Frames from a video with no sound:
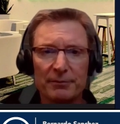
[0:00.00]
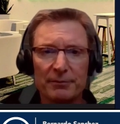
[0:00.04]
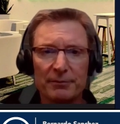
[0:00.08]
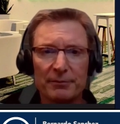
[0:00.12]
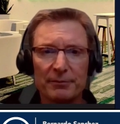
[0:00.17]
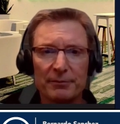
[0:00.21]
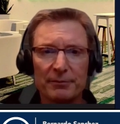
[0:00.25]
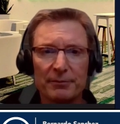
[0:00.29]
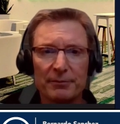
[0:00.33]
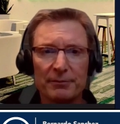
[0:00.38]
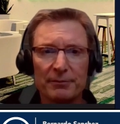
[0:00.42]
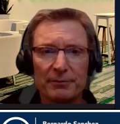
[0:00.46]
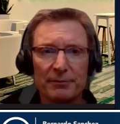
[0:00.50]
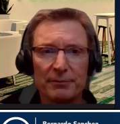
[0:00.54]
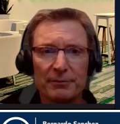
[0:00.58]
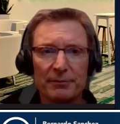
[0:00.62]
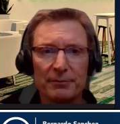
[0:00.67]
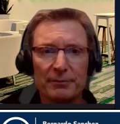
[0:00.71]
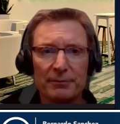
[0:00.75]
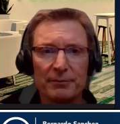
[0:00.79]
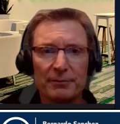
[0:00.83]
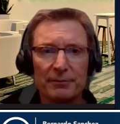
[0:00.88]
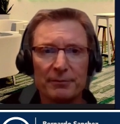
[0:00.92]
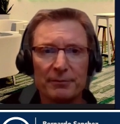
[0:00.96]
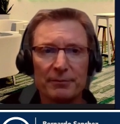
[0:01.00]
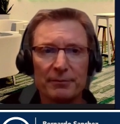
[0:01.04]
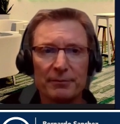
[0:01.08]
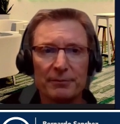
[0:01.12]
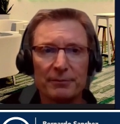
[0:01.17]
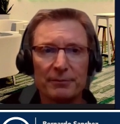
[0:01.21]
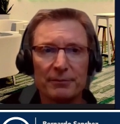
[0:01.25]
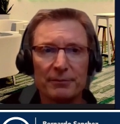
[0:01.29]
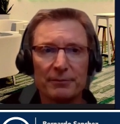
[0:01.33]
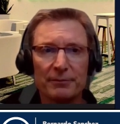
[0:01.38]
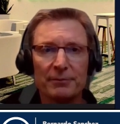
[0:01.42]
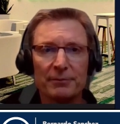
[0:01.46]

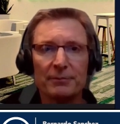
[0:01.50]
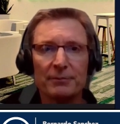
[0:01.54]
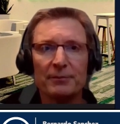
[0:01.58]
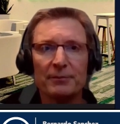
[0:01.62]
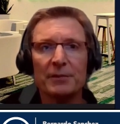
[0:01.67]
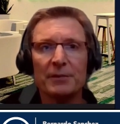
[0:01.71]
(no one is talking)